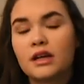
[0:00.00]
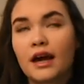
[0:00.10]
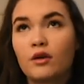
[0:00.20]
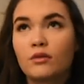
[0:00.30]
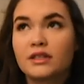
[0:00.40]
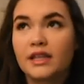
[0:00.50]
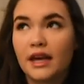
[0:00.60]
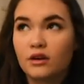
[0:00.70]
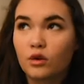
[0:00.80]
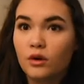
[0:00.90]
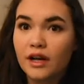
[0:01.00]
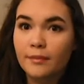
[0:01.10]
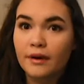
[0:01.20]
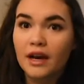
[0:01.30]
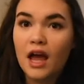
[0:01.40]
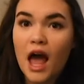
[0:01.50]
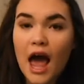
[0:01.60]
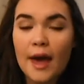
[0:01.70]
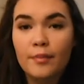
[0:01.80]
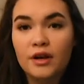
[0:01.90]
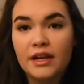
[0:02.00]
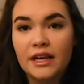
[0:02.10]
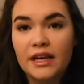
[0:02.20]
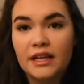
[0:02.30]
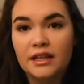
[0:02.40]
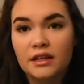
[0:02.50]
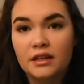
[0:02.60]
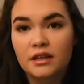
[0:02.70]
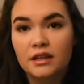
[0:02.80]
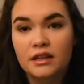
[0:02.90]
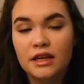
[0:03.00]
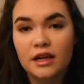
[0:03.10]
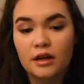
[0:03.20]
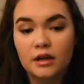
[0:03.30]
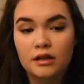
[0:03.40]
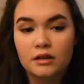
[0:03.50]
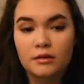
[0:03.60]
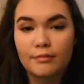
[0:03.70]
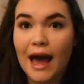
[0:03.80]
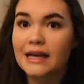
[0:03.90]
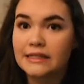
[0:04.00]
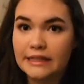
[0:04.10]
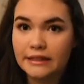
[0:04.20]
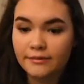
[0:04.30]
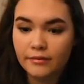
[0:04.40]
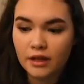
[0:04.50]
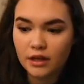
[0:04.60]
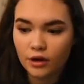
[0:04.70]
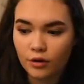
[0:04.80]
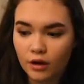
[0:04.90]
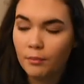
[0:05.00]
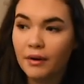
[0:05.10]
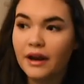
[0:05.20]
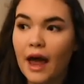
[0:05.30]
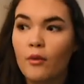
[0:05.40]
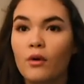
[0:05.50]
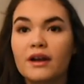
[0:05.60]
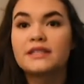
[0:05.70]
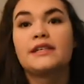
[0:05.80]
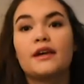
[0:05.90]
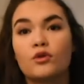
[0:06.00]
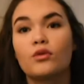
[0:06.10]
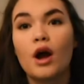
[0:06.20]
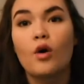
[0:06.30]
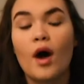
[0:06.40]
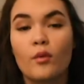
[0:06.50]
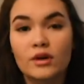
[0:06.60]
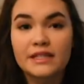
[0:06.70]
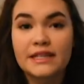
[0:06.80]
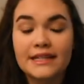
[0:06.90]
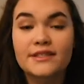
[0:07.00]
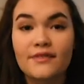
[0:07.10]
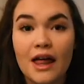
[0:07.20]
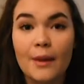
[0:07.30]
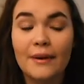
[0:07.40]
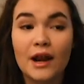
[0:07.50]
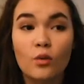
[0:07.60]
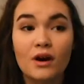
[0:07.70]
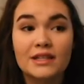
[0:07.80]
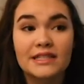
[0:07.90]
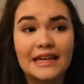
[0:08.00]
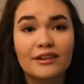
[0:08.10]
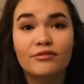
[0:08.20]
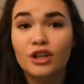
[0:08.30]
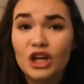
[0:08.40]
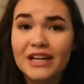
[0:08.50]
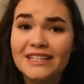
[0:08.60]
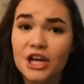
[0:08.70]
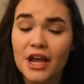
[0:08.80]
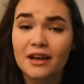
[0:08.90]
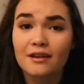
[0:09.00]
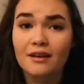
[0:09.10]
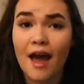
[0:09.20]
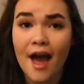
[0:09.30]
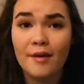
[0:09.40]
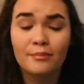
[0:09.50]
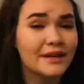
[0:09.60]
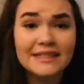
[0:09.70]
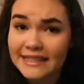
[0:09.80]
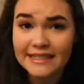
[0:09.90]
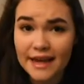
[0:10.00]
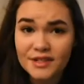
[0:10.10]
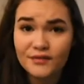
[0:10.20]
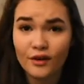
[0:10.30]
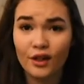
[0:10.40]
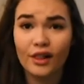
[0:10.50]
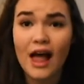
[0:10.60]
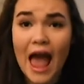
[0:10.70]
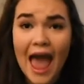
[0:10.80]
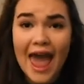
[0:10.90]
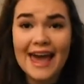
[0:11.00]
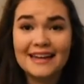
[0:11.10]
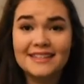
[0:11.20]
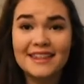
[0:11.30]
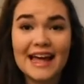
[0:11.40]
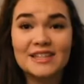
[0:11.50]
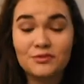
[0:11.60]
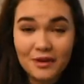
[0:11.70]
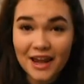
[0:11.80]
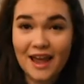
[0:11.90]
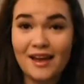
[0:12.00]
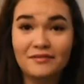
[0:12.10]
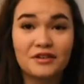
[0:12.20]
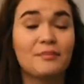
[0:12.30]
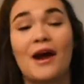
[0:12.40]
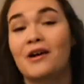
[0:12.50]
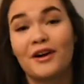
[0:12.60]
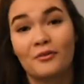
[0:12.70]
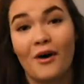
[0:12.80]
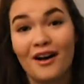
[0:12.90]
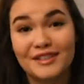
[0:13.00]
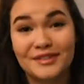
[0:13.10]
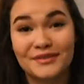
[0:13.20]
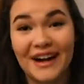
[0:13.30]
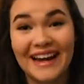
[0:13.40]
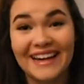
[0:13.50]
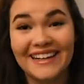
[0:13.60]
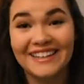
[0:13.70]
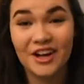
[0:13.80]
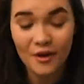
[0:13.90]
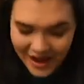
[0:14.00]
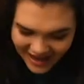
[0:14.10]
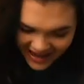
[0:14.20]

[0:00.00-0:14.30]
don't want to say ignored it, but I put it in the backseat, you know. But I want to see it grow, I want to see it develop, and I want to see it flourish and be successful. And that's what every parent wants, right? You know, and